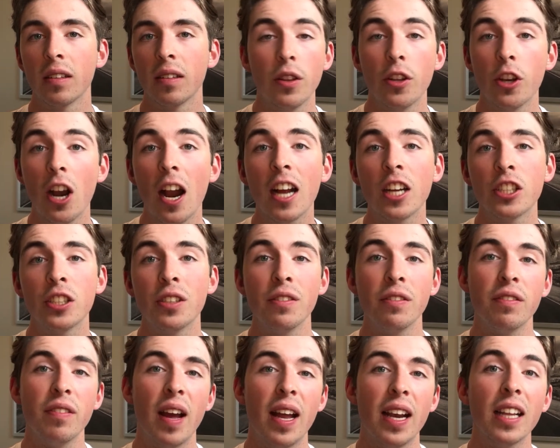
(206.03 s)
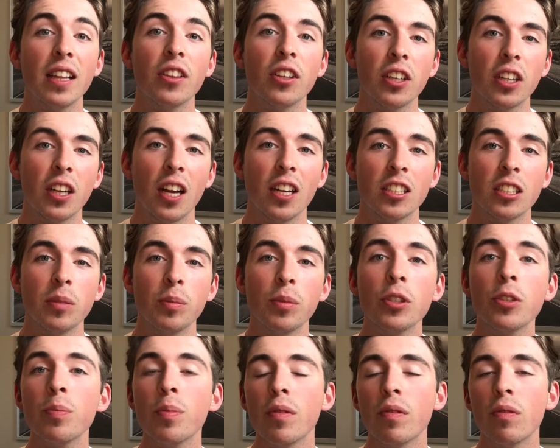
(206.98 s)
They're actually vetting their
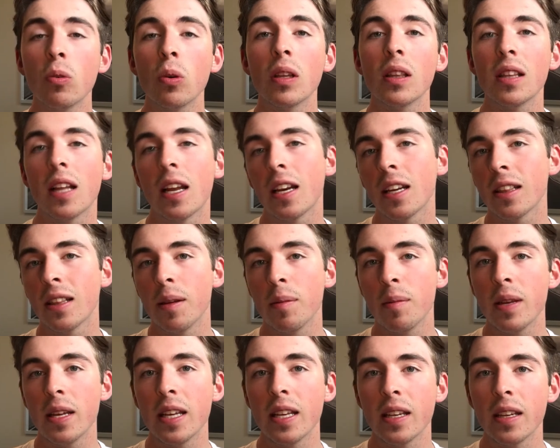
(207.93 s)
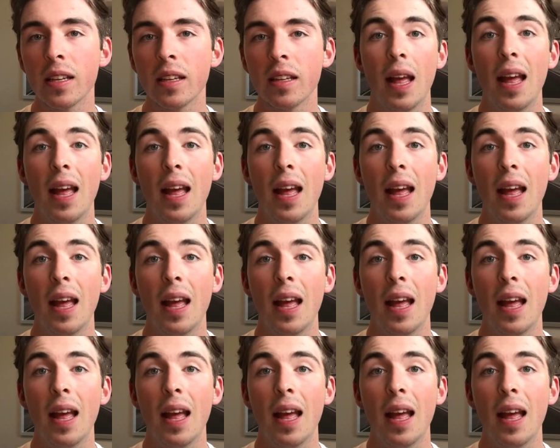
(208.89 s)
customers before letting them in.